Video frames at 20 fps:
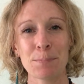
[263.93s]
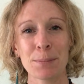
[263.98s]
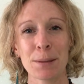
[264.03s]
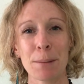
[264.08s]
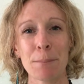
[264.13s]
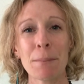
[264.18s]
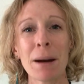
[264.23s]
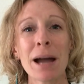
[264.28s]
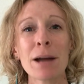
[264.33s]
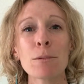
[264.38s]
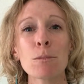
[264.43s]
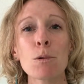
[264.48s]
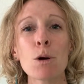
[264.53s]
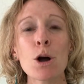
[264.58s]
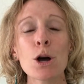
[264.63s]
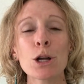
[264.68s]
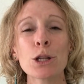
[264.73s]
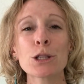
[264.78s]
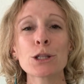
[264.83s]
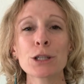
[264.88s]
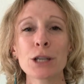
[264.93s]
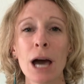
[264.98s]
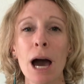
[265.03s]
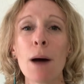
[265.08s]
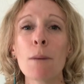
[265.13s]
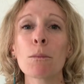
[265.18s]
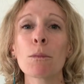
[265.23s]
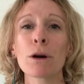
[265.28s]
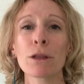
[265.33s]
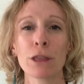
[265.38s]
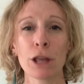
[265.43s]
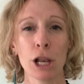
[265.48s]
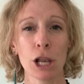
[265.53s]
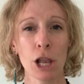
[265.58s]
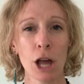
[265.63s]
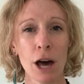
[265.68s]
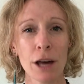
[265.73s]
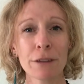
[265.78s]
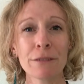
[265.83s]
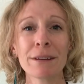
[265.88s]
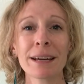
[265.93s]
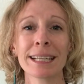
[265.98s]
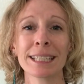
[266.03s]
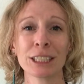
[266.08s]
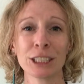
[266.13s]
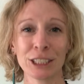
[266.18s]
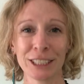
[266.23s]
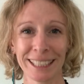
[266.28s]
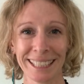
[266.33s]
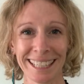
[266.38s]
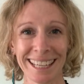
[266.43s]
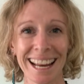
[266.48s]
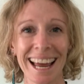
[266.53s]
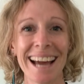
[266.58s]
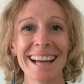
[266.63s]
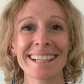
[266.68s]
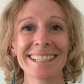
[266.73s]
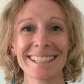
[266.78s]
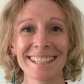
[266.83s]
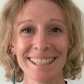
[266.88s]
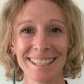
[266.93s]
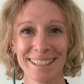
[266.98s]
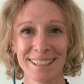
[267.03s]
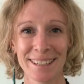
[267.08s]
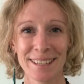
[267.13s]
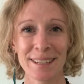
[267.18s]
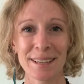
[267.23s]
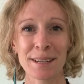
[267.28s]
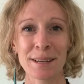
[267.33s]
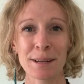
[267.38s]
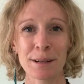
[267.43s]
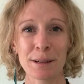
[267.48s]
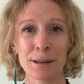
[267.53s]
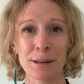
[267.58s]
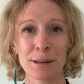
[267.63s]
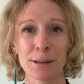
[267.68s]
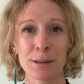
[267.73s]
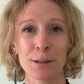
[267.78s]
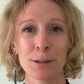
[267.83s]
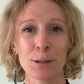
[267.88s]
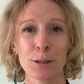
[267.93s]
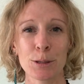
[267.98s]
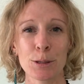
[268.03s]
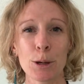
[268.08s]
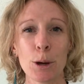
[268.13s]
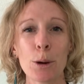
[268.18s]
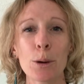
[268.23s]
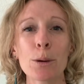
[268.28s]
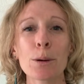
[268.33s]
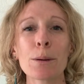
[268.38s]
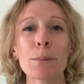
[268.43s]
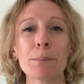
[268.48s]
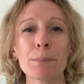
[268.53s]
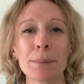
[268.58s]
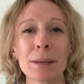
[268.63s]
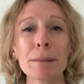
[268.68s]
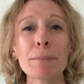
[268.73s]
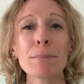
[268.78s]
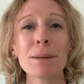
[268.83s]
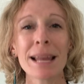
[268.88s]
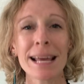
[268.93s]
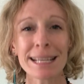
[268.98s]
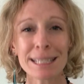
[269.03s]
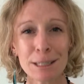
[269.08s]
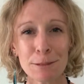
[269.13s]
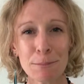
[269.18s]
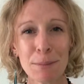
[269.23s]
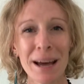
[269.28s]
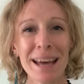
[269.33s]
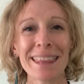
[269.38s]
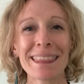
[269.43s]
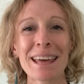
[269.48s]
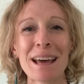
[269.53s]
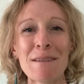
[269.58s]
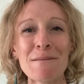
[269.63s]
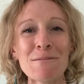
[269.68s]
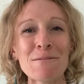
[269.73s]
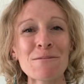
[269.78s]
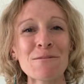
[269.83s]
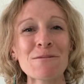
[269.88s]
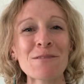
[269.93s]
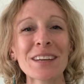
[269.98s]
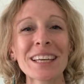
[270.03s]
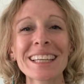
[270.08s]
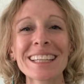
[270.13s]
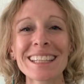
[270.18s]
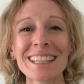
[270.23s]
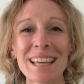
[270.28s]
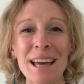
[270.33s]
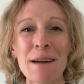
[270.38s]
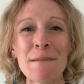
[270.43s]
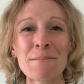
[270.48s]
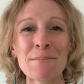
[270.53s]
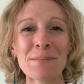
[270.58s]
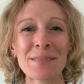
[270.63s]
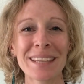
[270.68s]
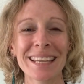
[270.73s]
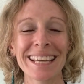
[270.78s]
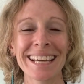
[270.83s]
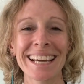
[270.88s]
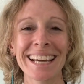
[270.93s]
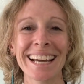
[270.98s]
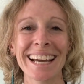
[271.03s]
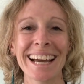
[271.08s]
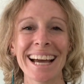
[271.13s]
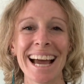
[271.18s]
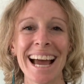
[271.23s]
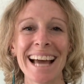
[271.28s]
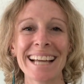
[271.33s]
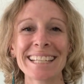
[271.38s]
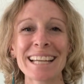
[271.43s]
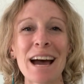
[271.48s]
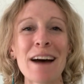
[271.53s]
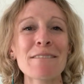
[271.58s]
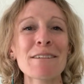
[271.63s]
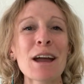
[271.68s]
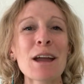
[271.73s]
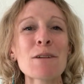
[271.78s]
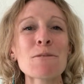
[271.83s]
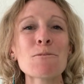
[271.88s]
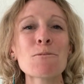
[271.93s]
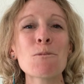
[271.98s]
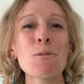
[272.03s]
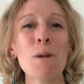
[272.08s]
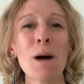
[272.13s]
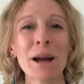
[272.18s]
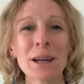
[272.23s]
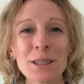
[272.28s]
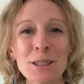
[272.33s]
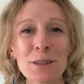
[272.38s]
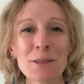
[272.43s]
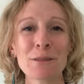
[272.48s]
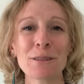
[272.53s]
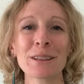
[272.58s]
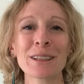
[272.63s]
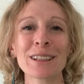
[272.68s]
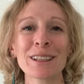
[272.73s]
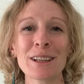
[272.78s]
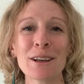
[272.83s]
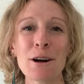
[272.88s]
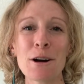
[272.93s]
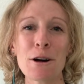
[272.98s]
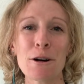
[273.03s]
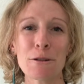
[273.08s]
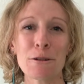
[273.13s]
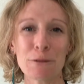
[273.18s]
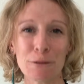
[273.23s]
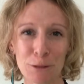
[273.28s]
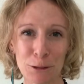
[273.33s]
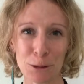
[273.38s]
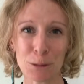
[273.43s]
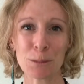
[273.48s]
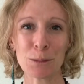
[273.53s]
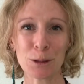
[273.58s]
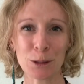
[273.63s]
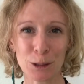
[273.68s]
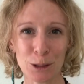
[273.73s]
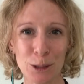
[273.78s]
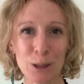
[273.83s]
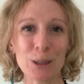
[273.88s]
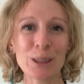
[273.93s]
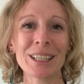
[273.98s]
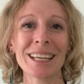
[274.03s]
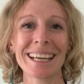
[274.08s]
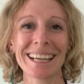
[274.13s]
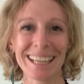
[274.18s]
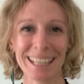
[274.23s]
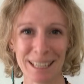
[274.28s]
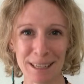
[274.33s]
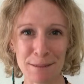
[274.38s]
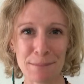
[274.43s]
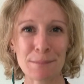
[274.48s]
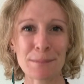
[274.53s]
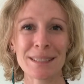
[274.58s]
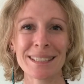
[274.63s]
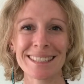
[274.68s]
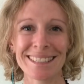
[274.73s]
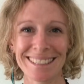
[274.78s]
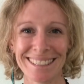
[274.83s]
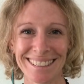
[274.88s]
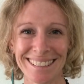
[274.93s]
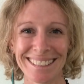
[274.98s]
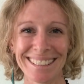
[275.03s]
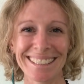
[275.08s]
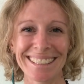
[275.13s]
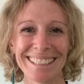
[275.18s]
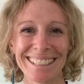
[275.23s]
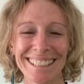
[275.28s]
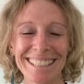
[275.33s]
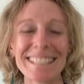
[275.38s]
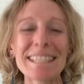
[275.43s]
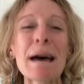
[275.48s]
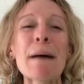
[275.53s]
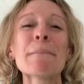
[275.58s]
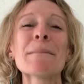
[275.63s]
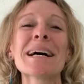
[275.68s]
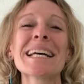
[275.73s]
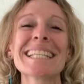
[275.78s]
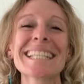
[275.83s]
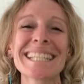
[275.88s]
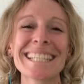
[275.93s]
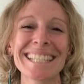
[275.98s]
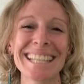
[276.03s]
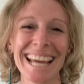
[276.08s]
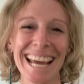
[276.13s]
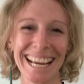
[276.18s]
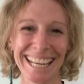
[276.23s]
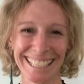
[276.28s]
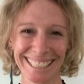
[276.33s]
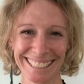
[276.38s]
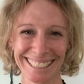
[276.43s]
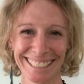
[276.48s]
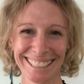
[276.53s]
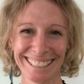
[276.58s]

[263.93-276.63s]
My words come with a lot of energy and light. So be blessed by them, feel them, and have a wonderful full moon lunar eclipse. Namaste.